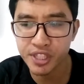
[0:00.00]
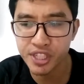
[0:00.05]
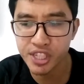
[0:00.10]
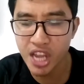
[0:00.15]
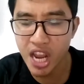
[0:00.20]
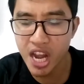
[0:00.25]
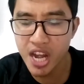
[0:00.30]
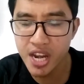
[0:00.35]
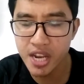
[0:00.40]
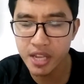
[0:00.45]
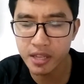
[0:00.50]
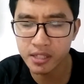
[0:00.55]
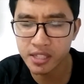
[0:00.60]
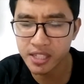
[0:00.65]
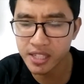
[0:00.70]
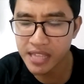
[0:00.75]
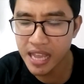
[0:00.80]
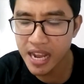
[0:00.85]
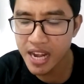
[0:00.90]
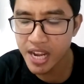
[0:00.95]
send,
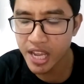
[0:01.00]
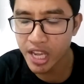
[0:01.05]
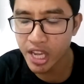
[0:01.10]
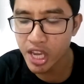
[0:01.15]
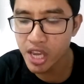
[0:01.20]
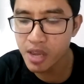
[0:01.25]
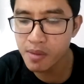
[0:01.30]
sending